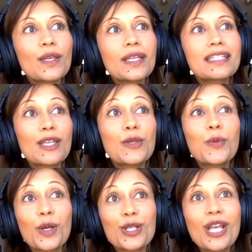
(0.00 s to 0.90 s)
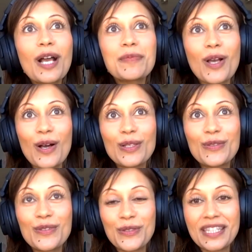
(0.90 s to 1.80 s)
it's like you workshopped all
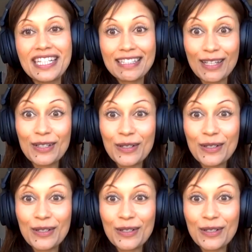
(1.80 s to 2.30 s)
of those things on